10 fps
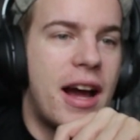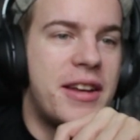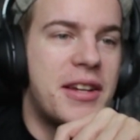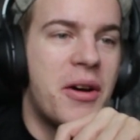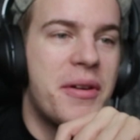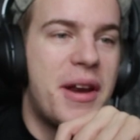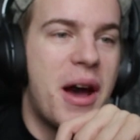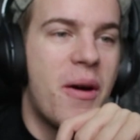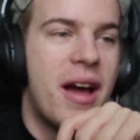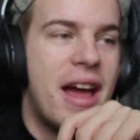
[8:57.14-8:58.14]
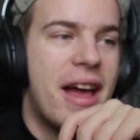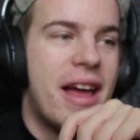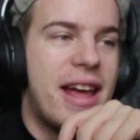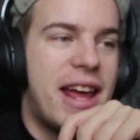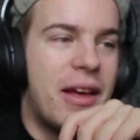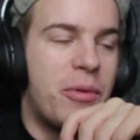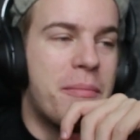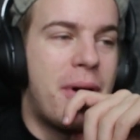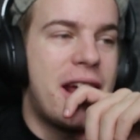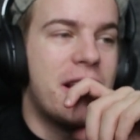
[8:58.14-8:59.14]
I don't know yeah, we
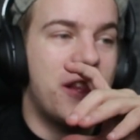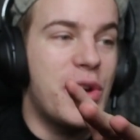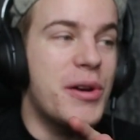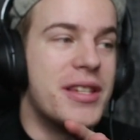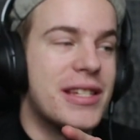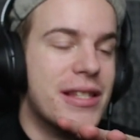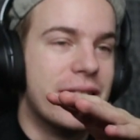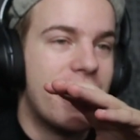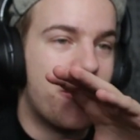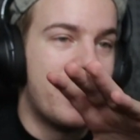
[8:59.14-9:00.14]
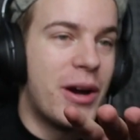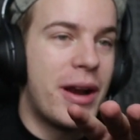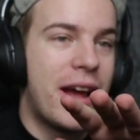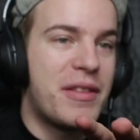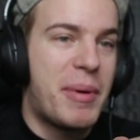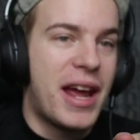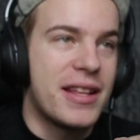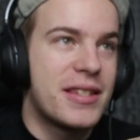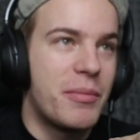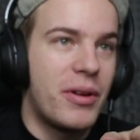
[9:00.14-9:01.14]
might lose if we don't have the
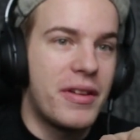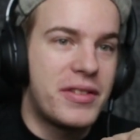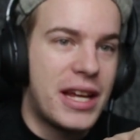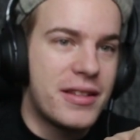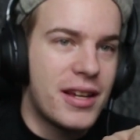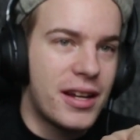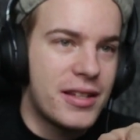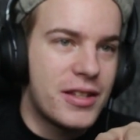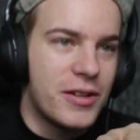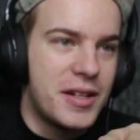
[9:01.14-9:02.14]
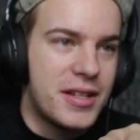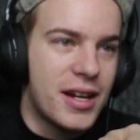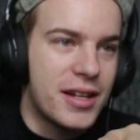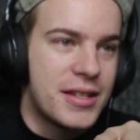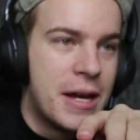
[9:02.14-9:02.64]
pants. We only have 10 seconds, 13 seconds.